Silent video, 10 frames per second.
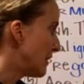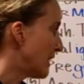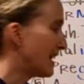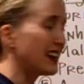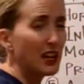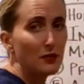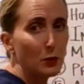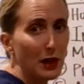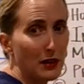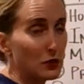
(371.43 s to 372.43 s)
Then if
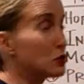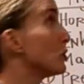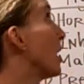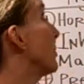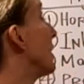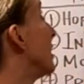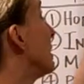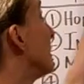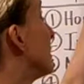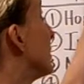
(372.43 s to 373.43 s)
we have a
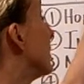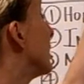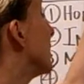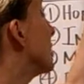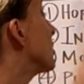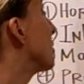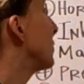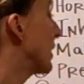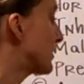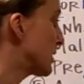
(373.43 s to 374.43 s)
trauma, so
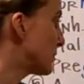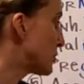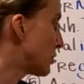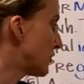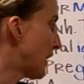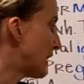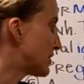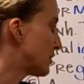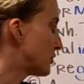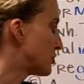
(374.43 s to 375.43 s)
if we have some sort of
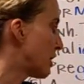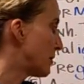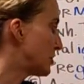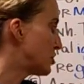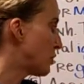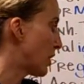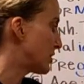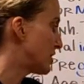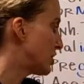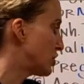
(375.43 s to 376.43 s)
vascular trauma to our
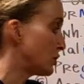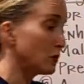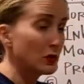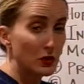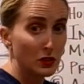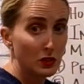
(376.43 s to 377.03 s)
tissues,